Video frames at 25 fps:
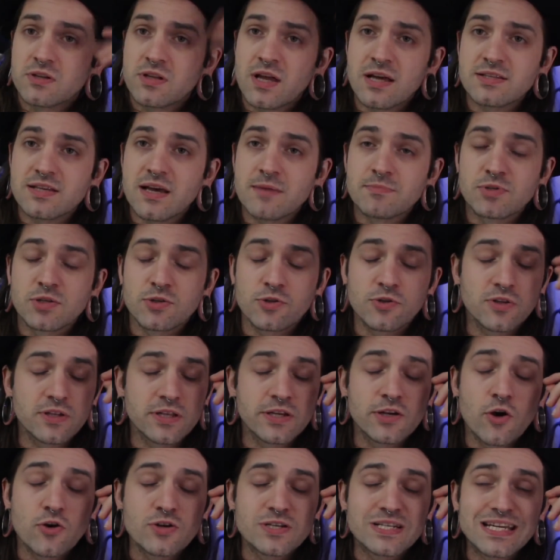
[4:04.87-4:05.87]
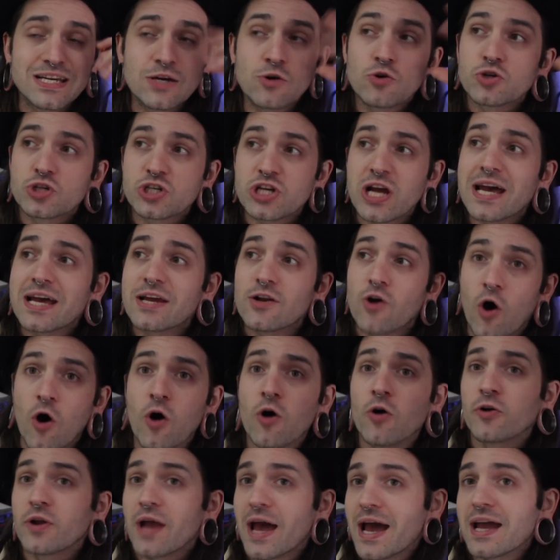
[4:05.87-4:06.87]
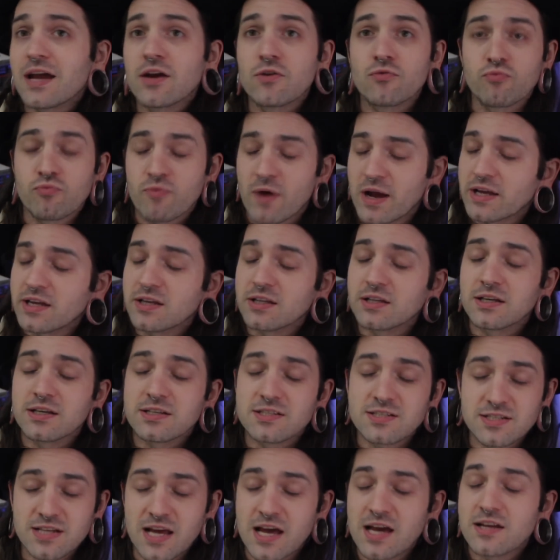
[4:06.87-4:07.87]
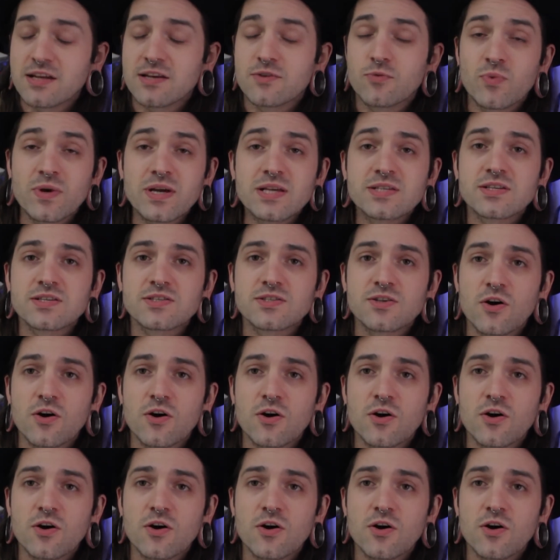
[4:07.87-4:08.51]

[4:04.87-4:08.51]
And that's absolutely no tea or shade on a regular standard Weezer